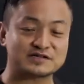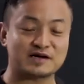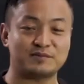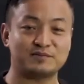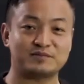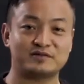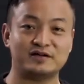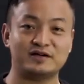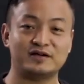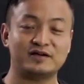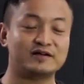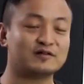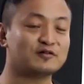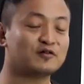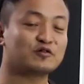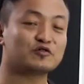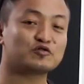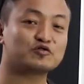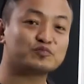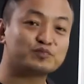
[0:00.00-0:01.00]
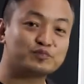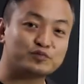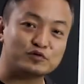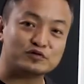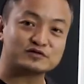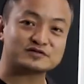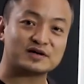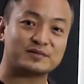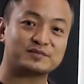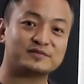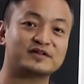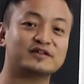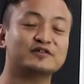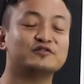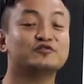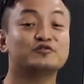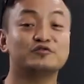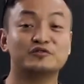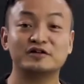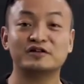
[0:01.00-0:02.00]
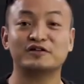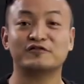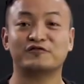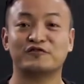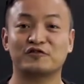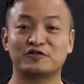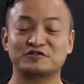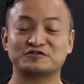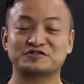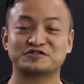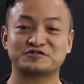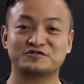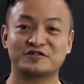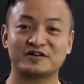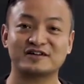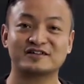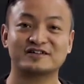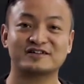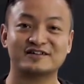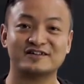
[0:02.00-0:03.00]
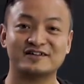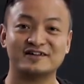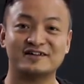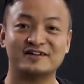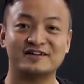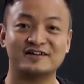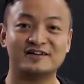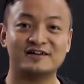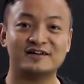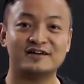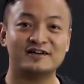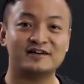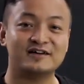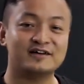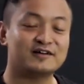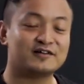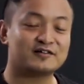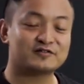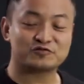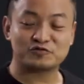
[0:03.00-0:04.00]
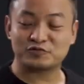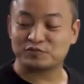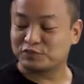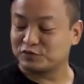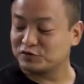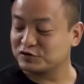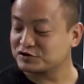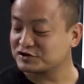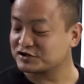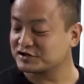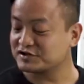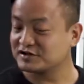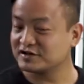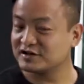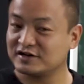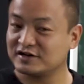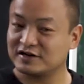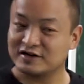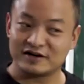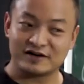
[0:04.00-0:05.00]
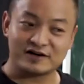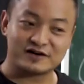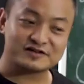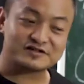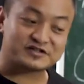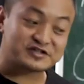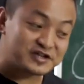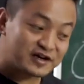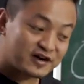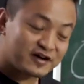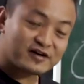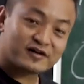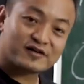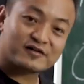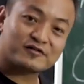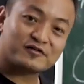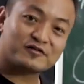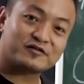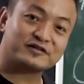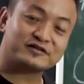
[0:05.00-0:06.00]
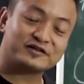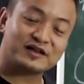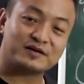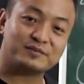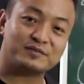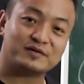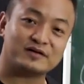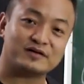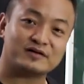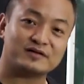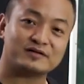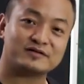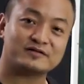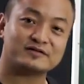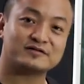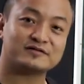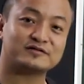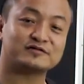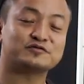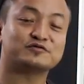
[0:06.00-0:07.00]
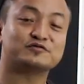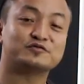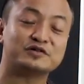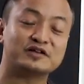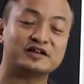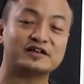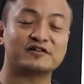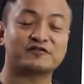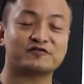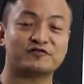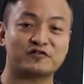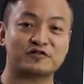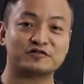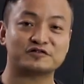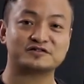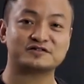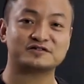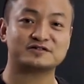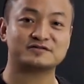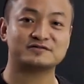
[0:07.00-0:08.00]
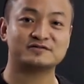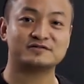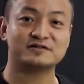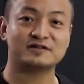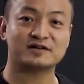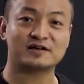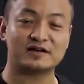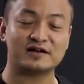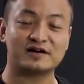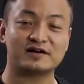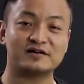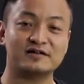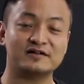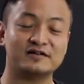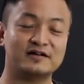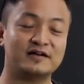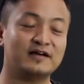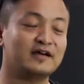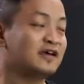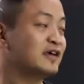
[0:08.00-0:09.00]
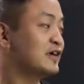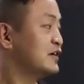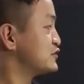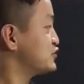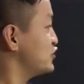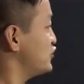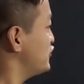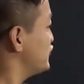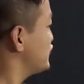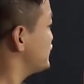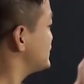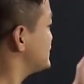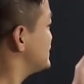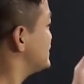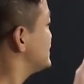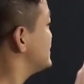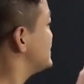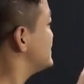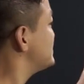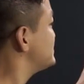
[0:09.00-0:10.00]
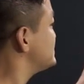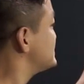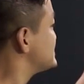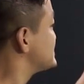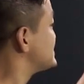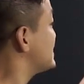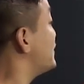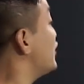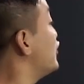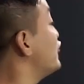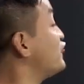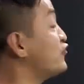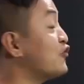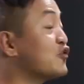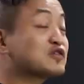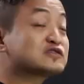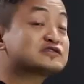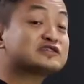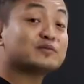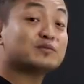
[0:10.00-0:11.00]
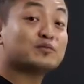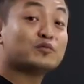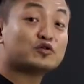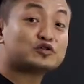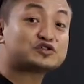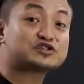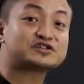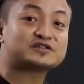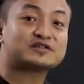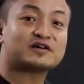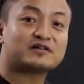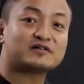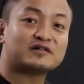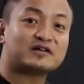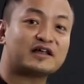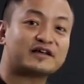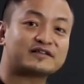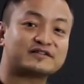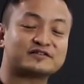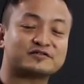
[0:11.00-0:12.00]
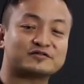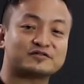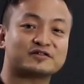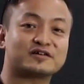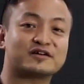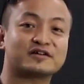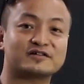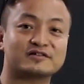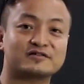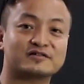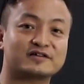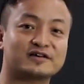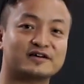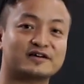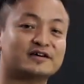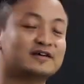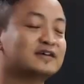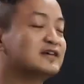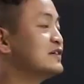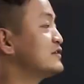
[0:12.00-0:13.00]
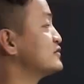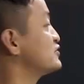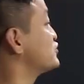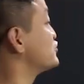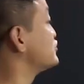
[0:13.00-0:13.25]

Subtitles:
something or to pull something, you need a force, right? To push a chair or a table, you need a force. Clear? So, somehow force and motion are related together, okay? So